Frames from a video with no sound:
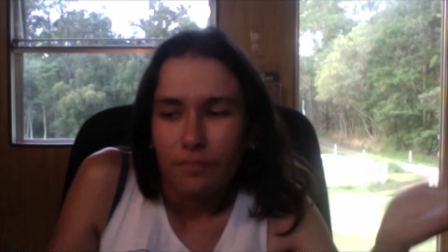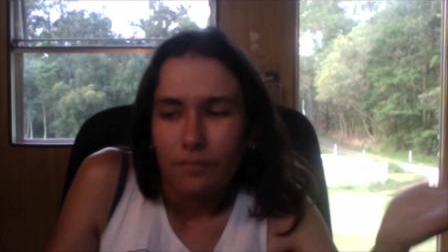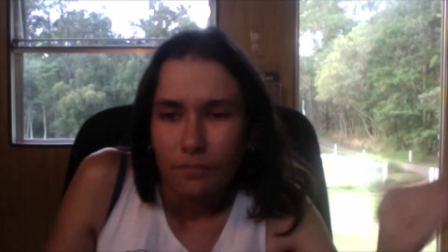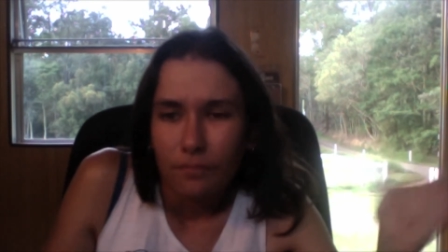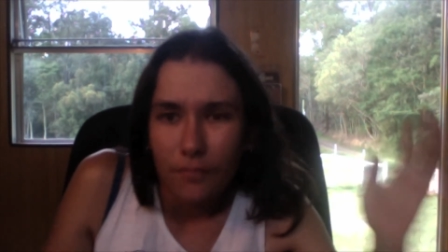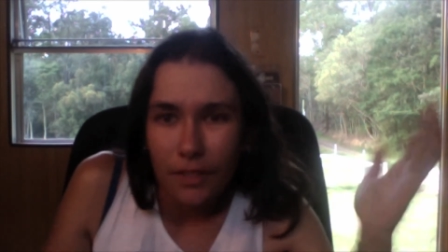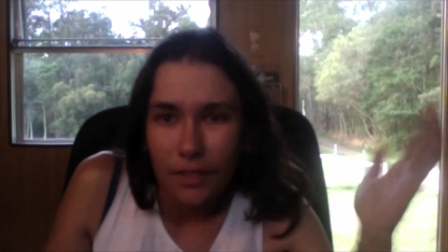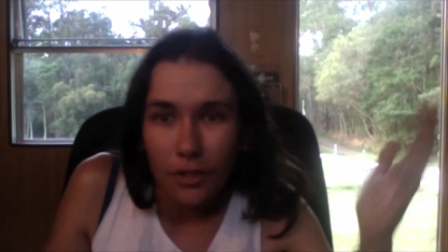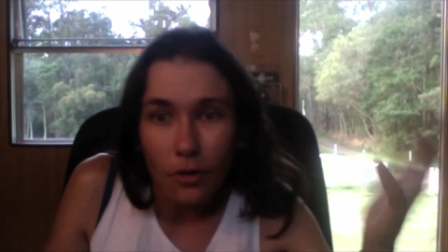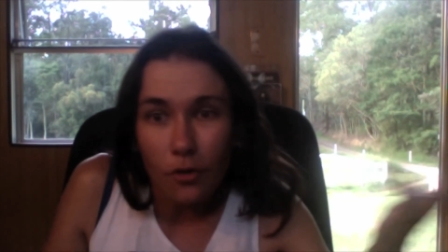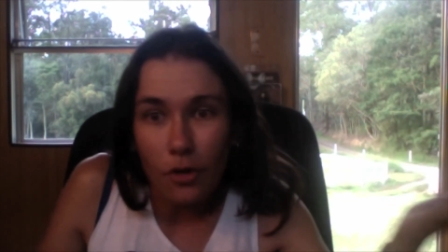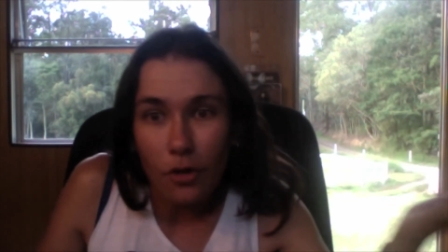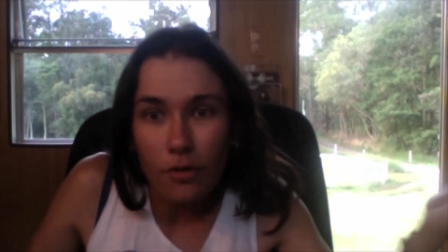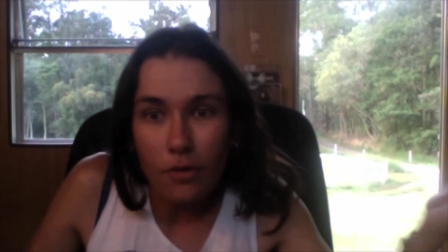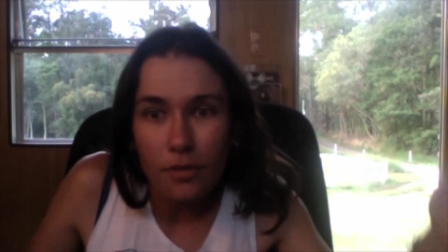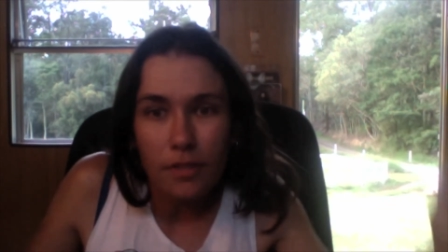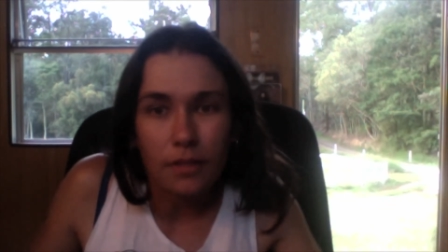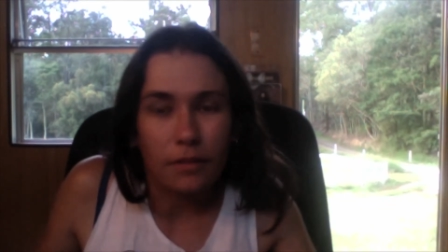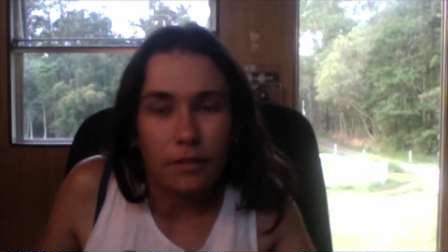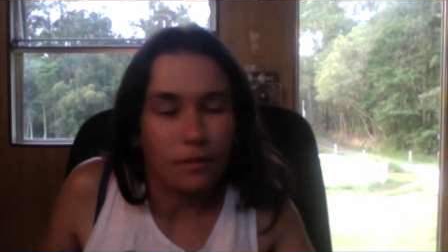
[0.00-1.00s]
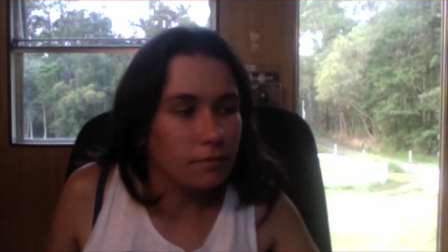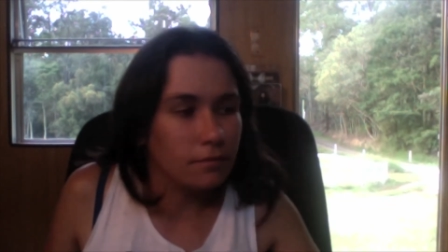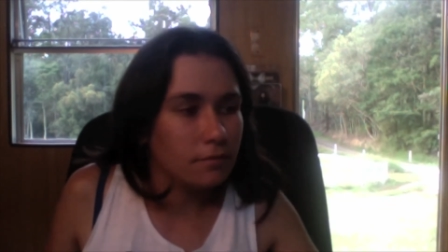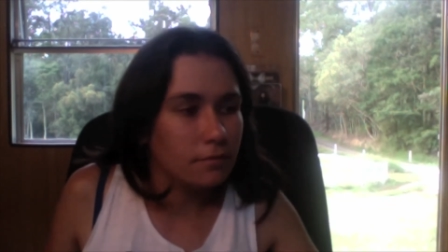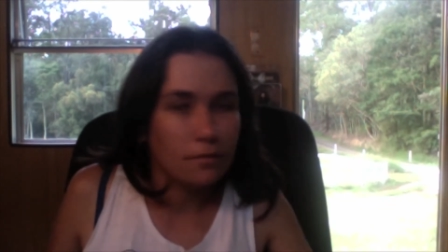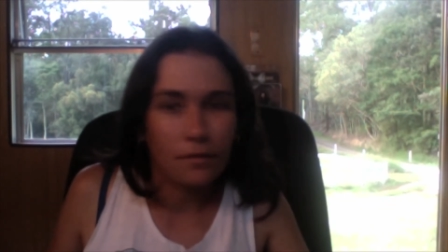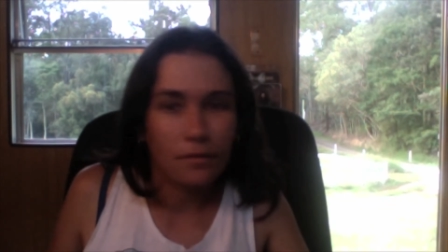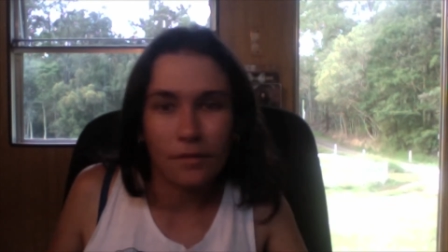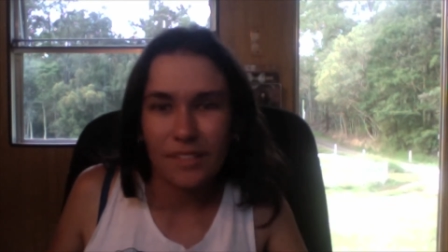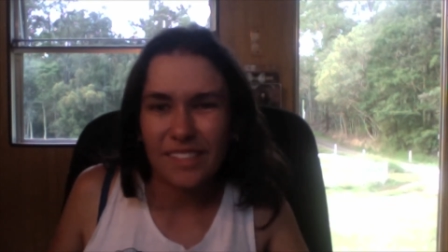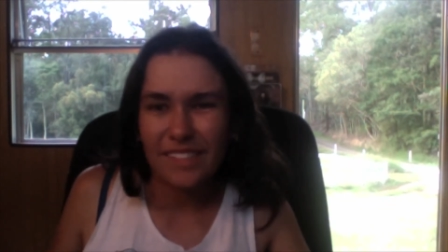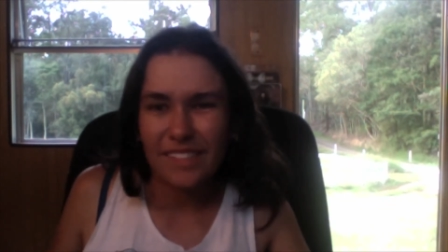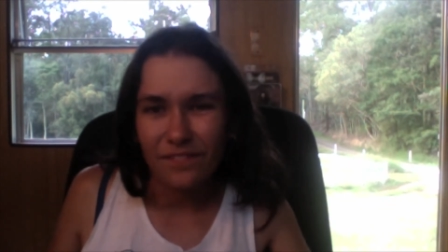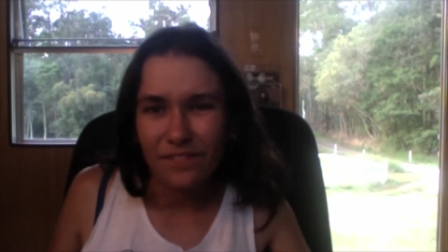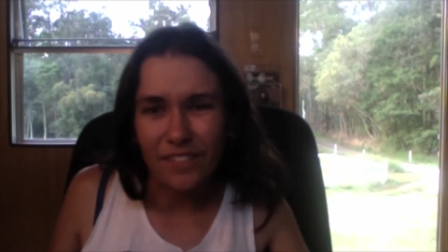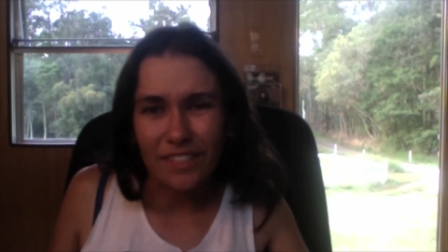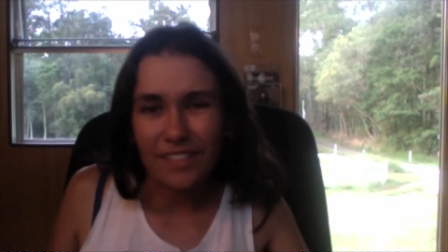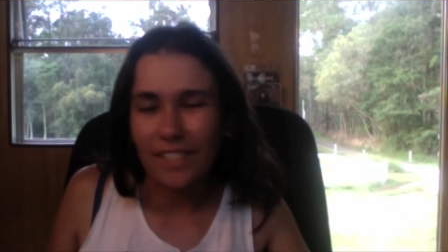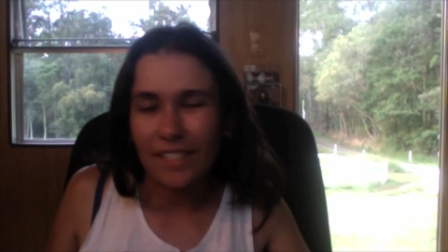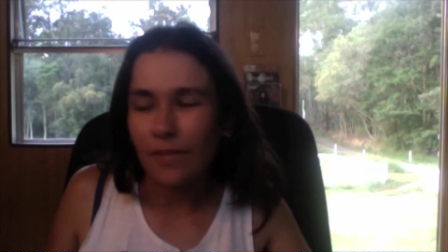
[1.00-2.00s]
they don't use it. It's like
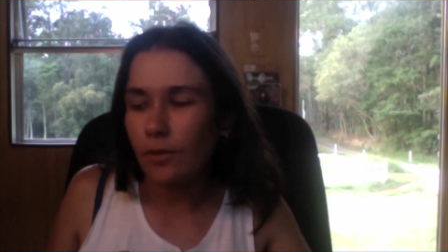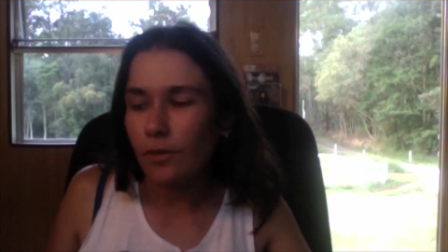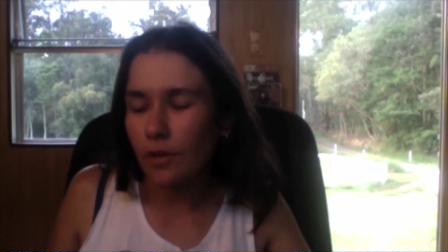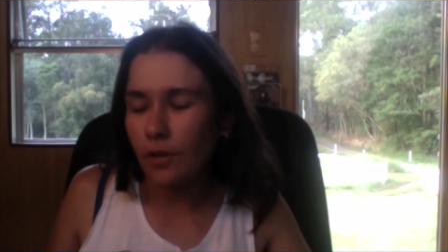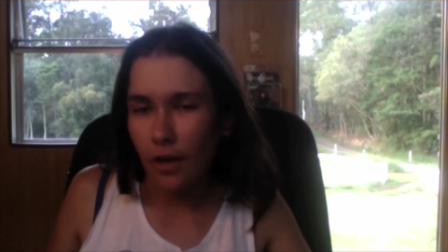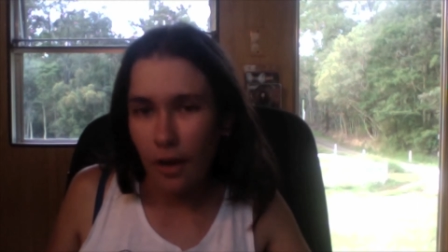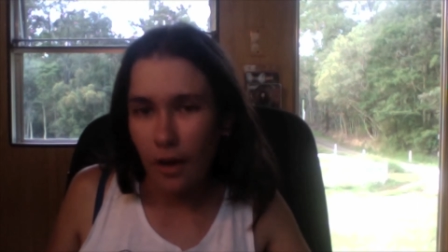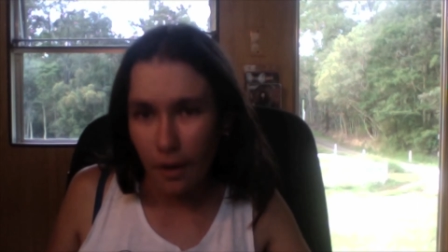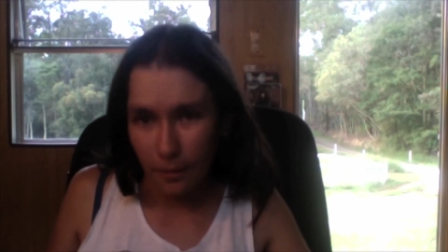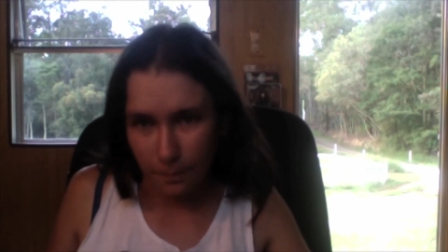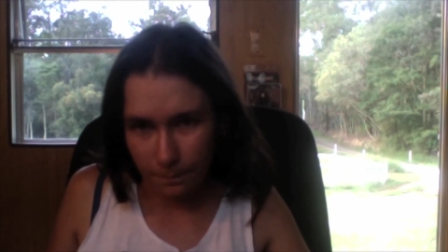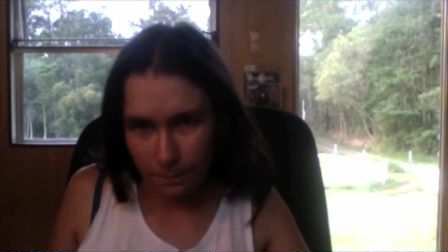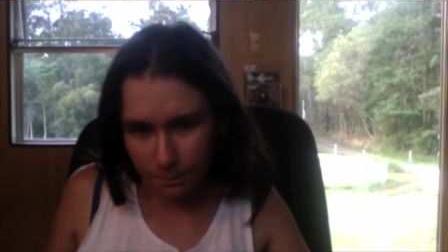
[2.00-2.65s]
fuck, that would have hurt.